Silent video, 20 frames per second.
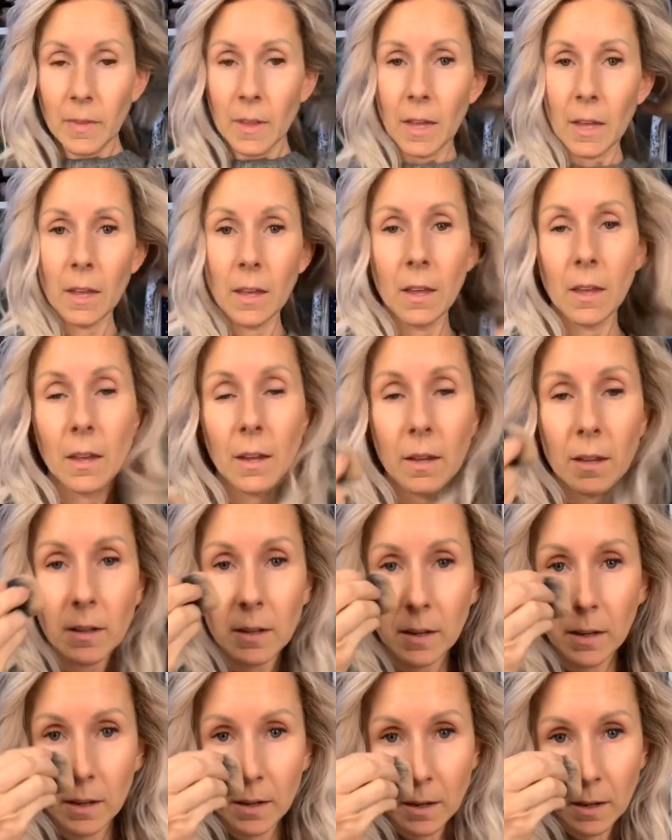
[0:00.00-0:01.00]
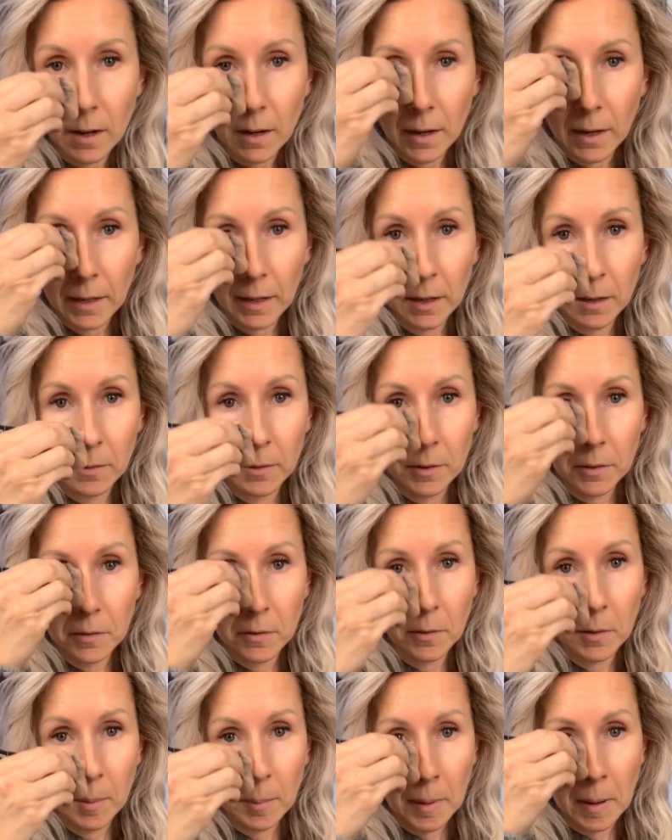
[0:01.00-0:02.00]
And then I can always do up
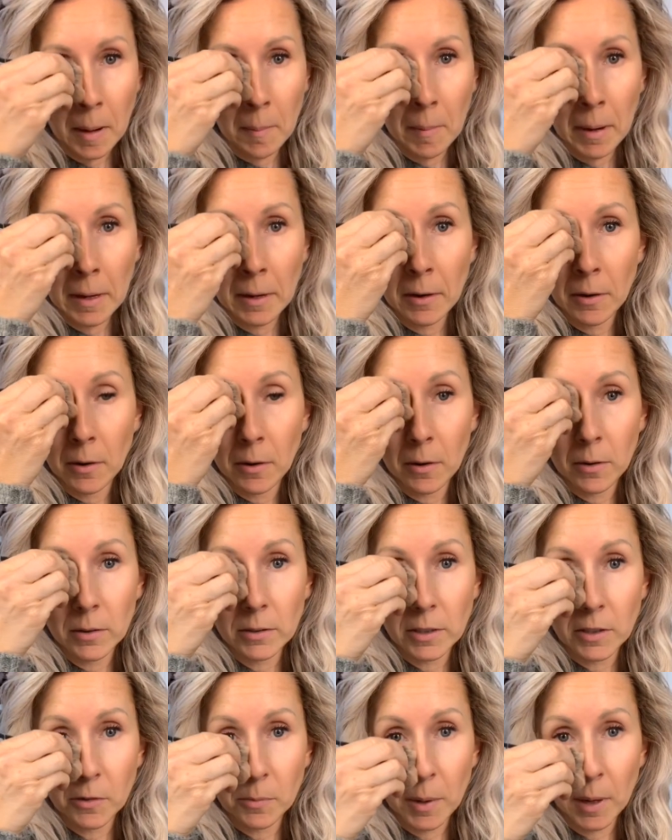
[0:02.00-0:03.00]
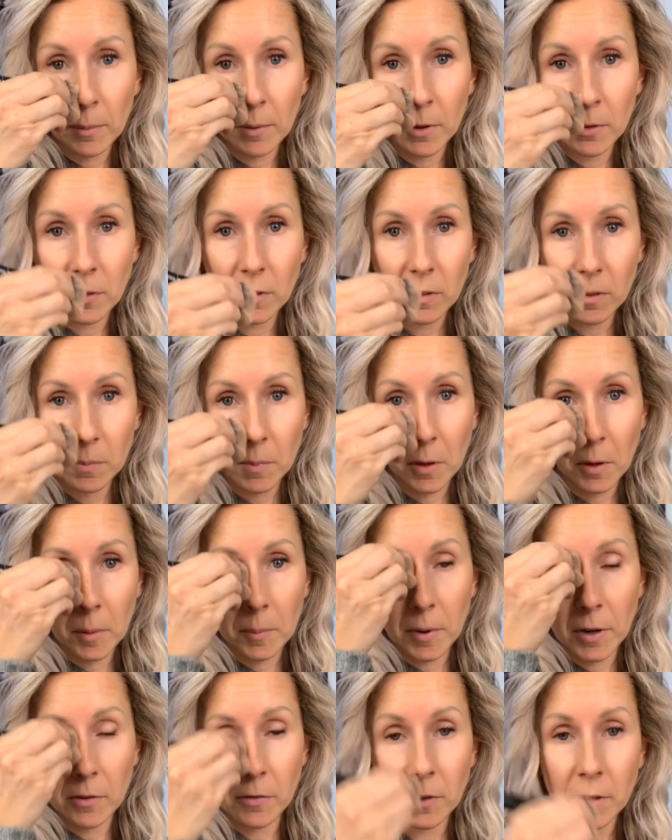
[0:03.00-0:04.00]
and down my nose. I should probably use a smaller brush
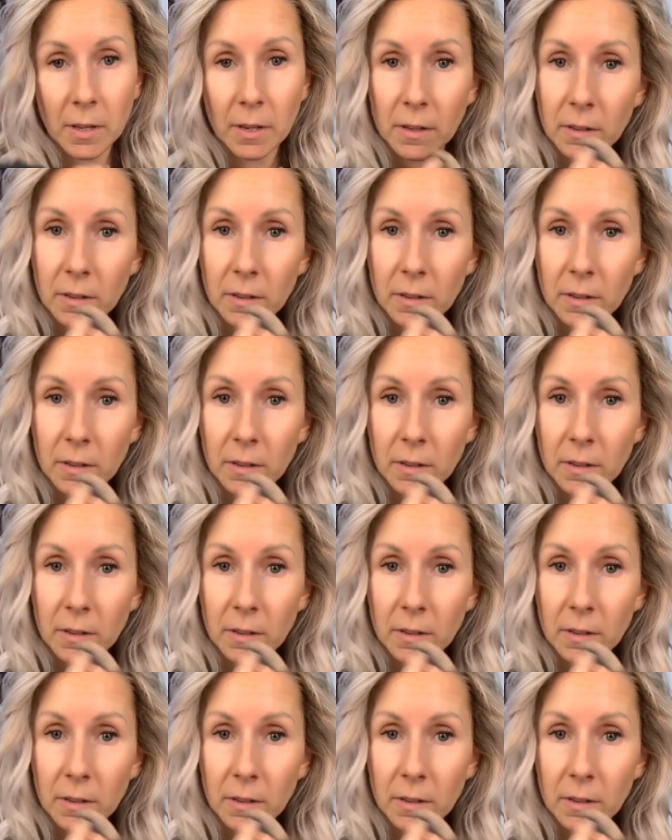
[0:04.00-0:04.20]
for this.